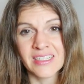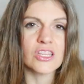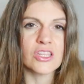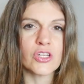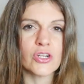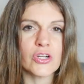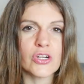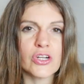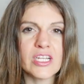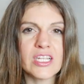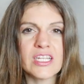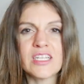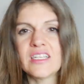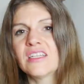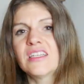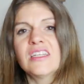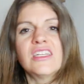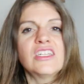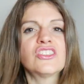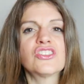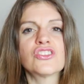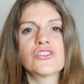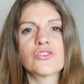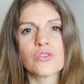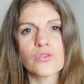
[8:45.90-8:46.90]
Learning
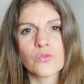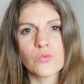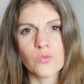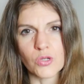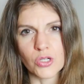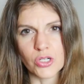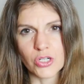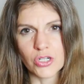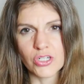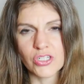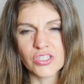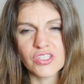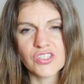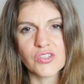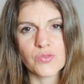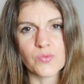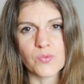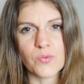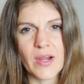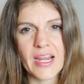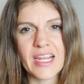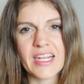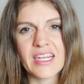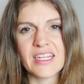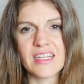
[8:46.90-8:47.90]
is through words,
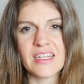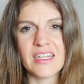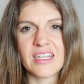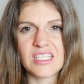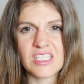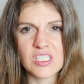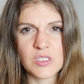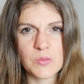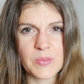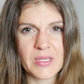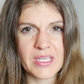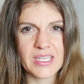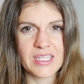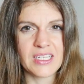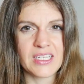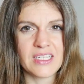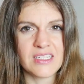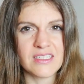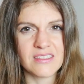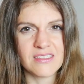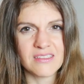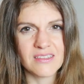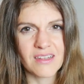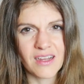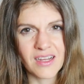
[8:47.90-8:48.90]
writing, and
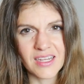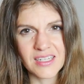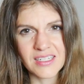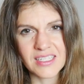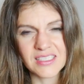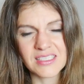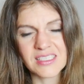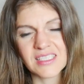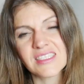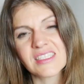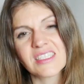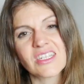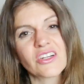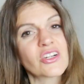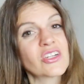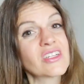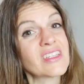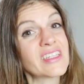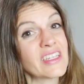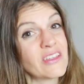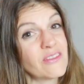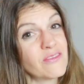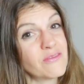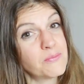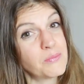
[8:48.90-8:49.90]
speaking, not
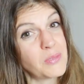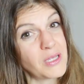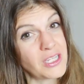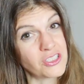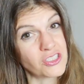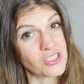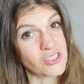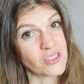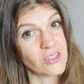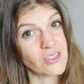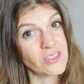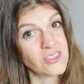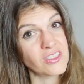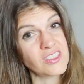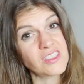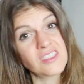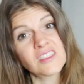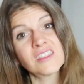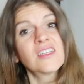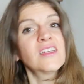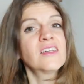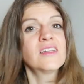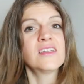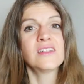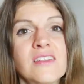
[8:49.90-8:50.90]
necessarily
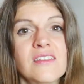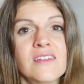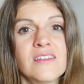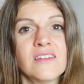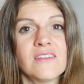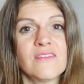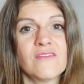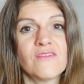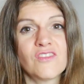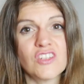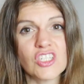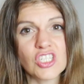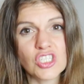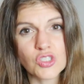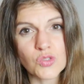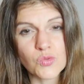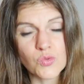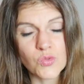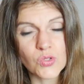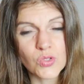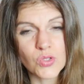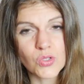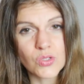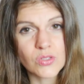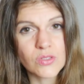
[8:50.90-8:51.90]
pictures,
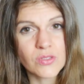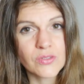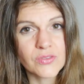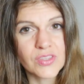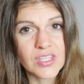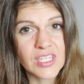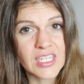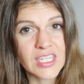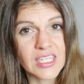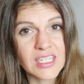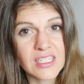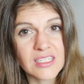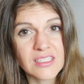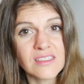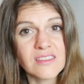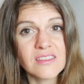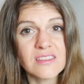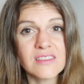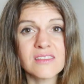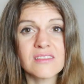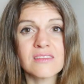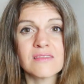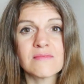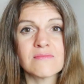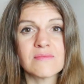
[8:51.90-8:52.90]
visual
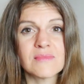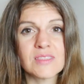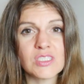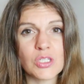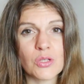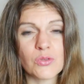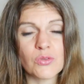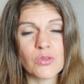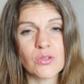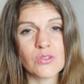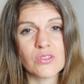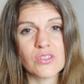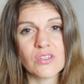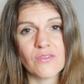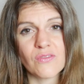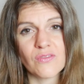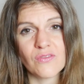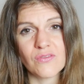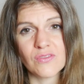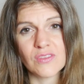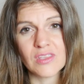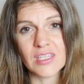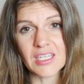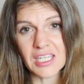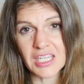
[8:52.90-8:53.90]
things. So those of
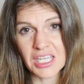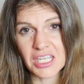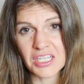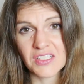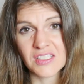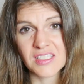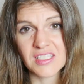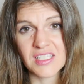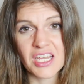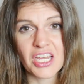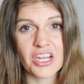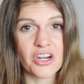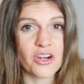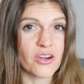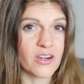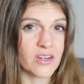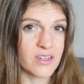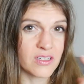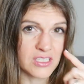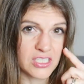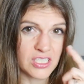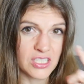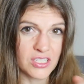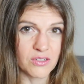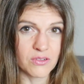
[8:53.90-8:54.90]
the kids that are,
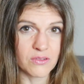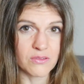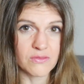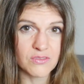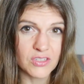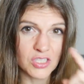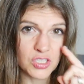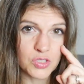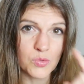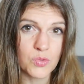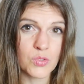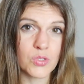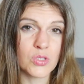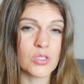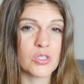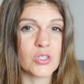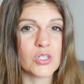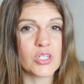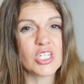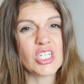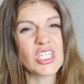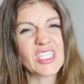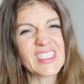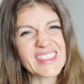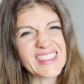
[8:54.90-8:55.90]
visual
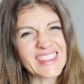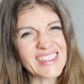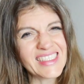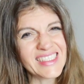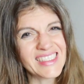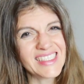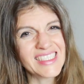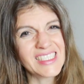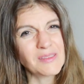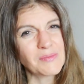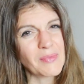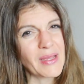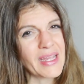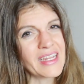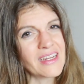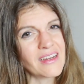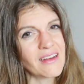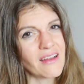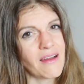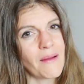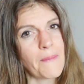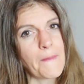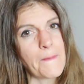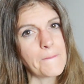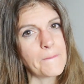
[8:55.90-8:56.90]
learners, this might
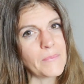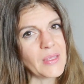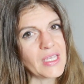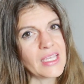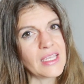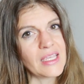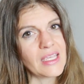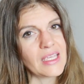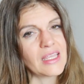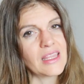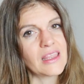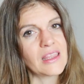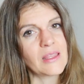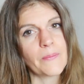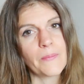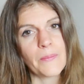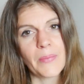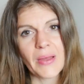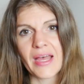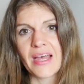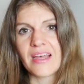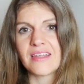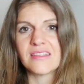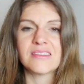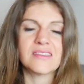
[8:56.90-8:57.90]
not be the
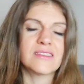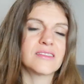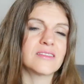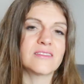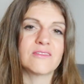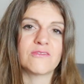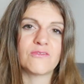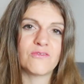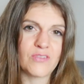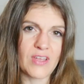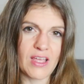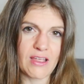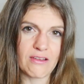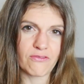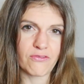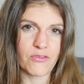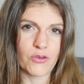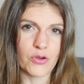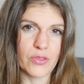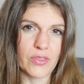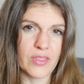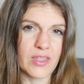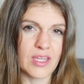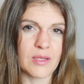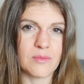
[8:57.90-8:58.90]
best fit
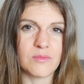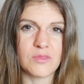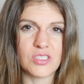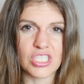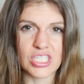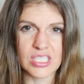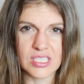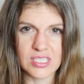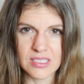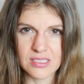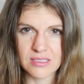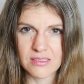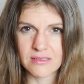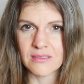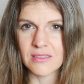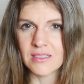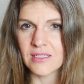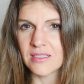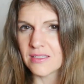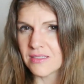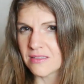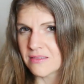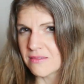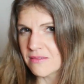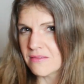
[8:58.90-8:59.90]
for them. Just
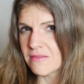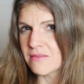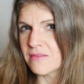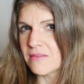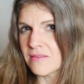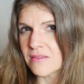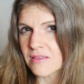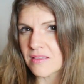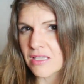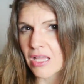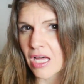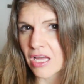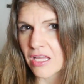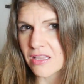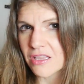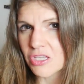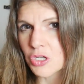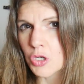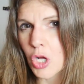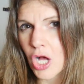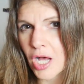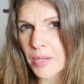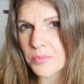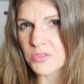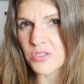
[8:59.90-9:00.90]
a
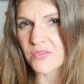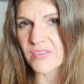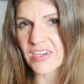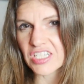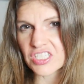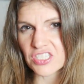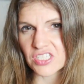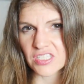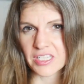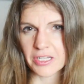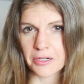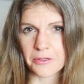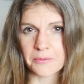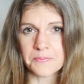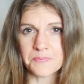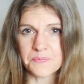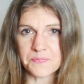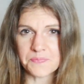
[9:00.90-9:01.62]
little observation there.